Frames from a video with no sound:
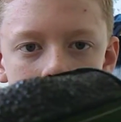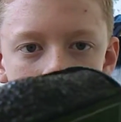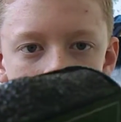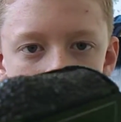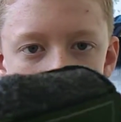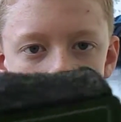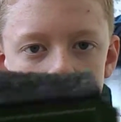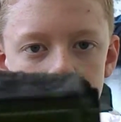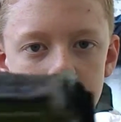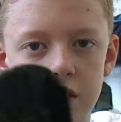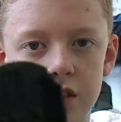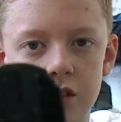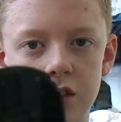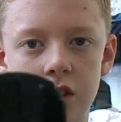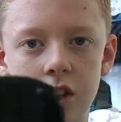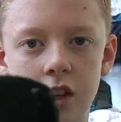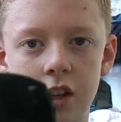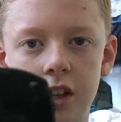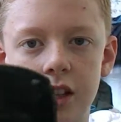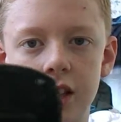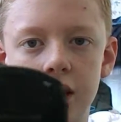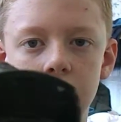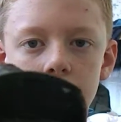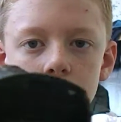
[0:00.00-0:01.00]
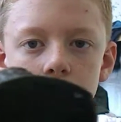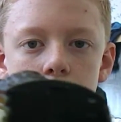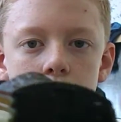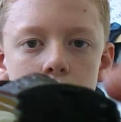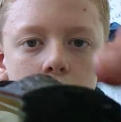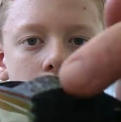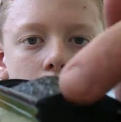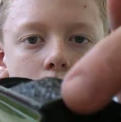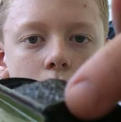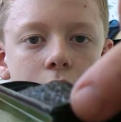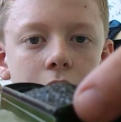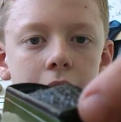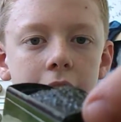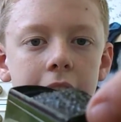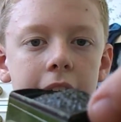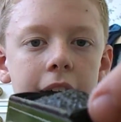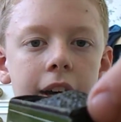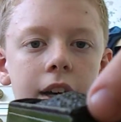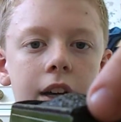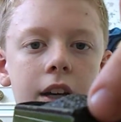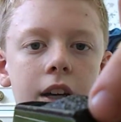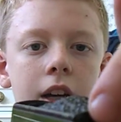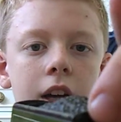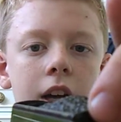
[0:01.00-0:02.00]
yeah, there's like a little door
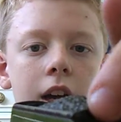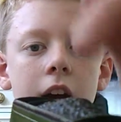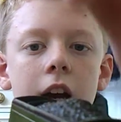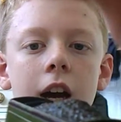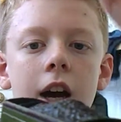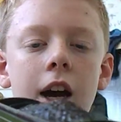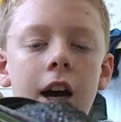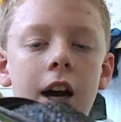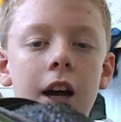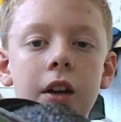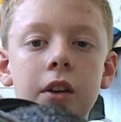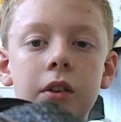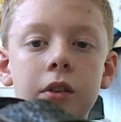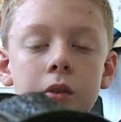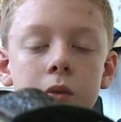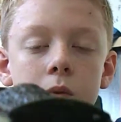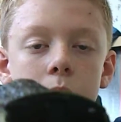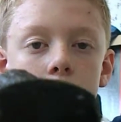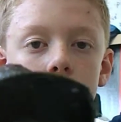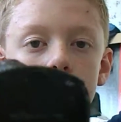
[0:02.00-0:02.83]
there, and